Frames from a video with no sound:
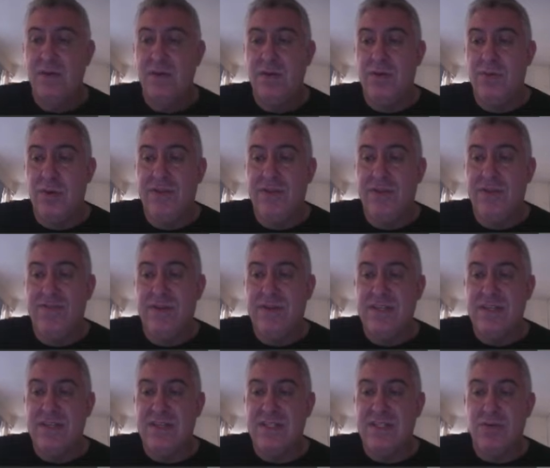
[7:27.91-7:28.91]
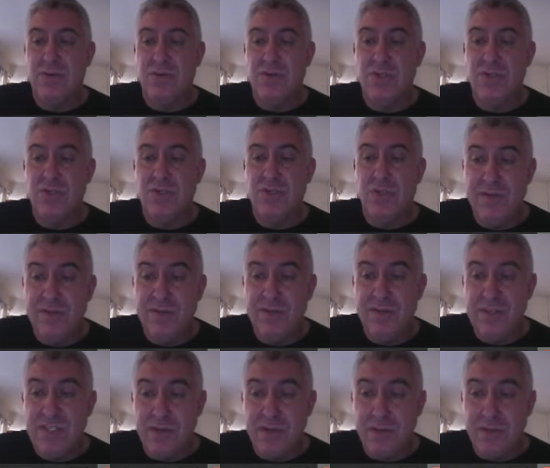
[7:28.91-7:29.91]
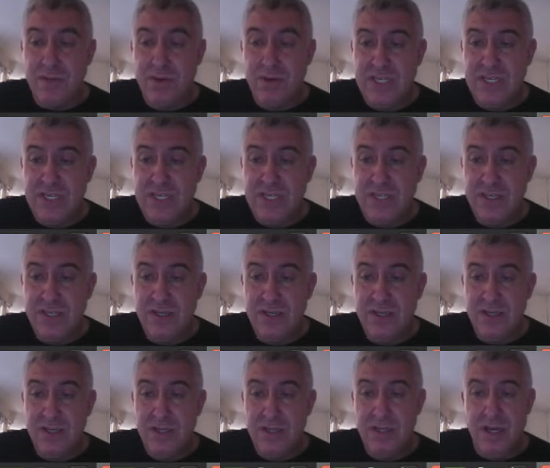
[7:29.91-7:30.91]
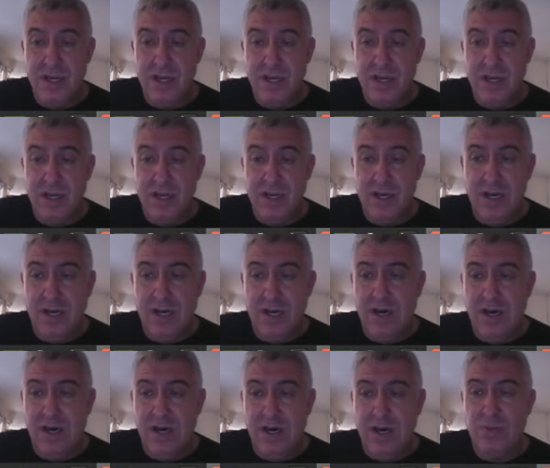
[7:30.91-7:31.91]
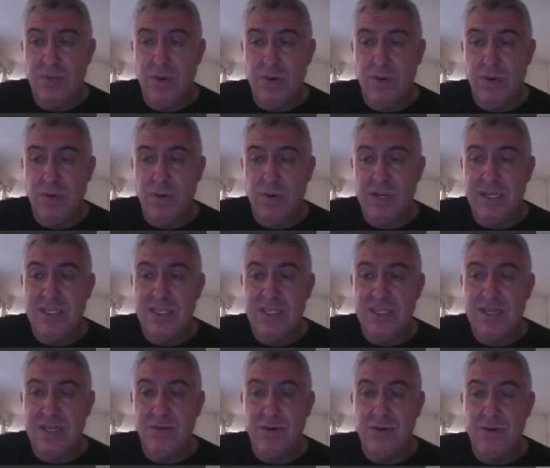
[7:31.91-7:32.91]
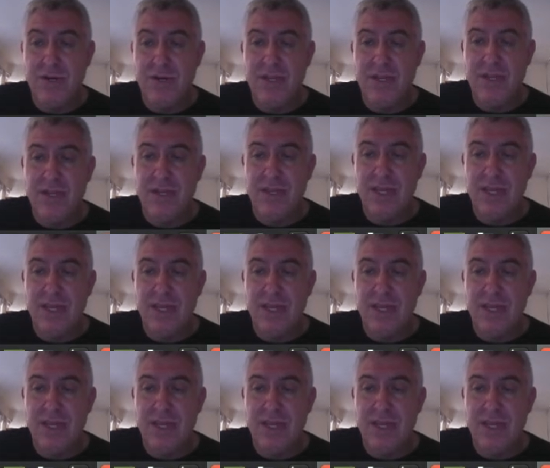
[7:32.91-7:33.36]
We're going to find the zeros. So one of the zeros is, on this one is 0, and then the